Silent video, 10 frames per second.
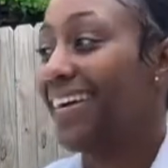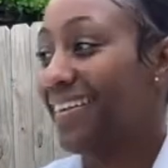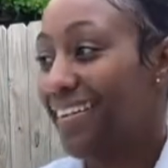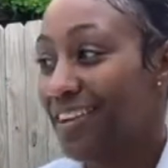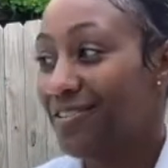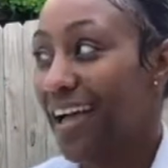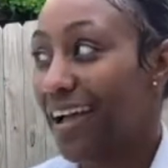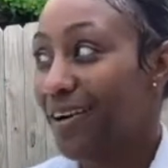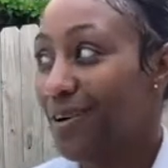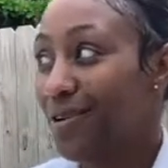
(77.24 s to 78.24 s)
Yeah, you're
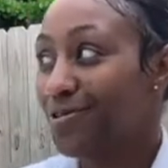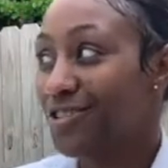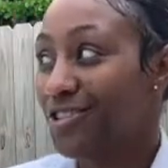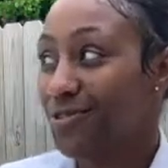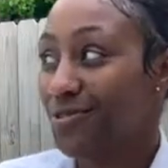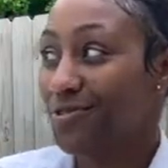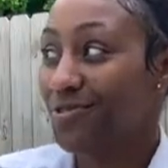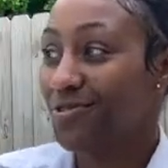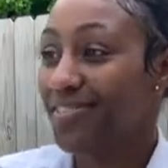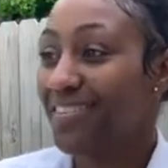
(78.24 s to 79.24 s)
like, oh,
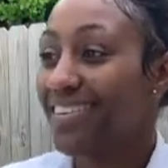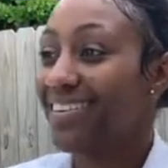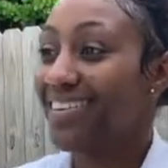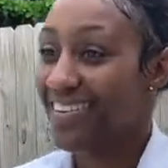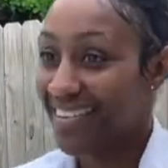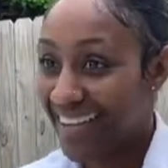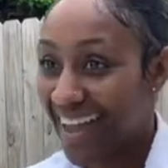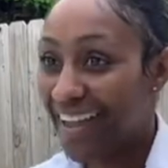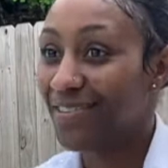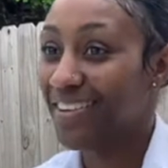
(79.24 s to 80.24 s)
shoot.
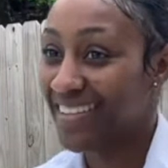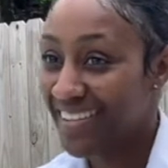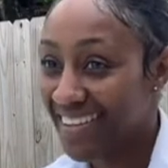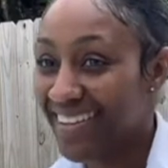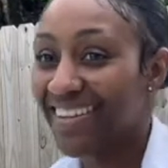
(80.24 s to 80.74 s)
I know what he did.